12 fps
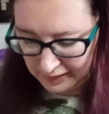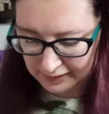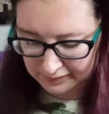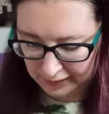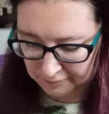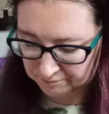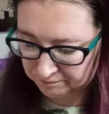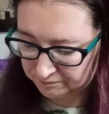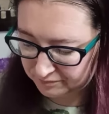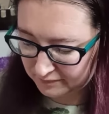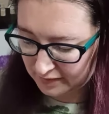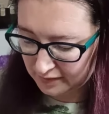okay.
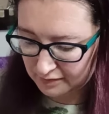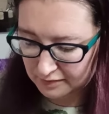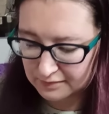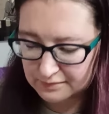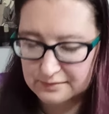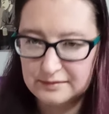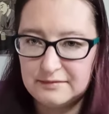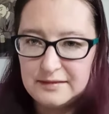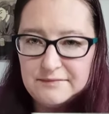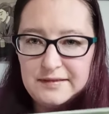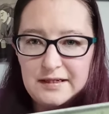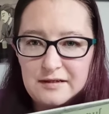So here
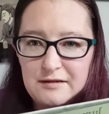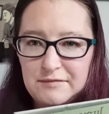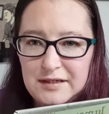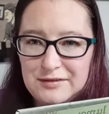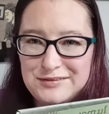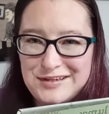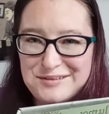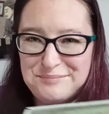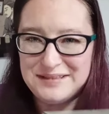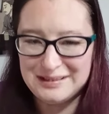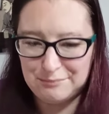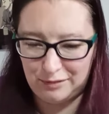we go. We're going to
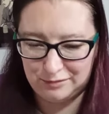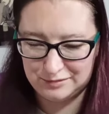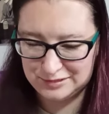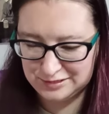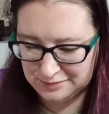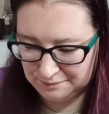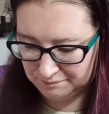open the box.